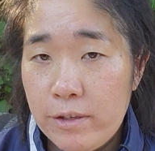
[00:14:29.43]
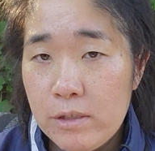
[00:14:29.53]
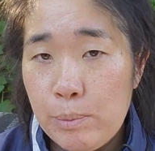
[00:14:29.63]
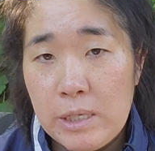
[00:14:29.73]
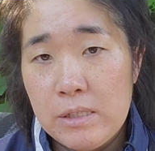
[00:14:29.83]

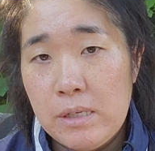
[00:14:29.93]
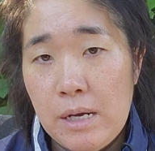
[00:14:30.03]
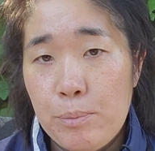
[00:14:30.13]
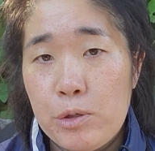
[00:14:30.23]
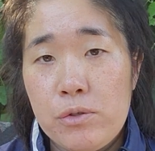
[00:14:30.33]
this because
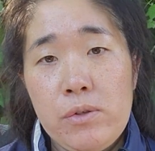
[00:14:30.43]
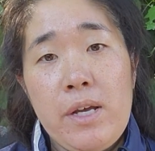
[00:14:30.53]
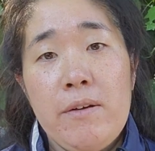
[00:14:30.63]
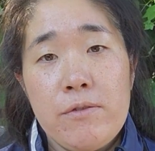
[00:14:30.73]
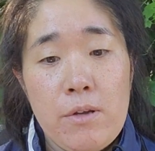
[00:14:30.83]
I personally
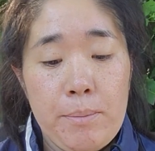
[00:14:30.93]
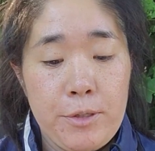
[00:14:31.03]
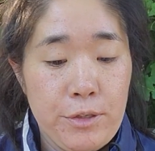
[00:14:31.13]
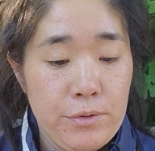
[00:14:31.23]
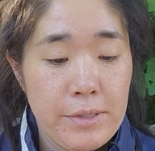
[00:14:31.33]
have stopped
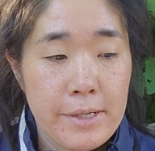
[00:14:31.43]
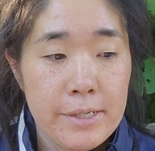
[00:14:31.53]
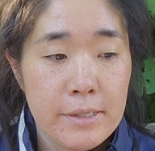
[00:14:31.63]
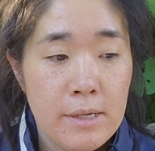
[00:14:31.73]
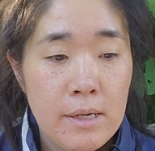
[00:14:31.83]
using it.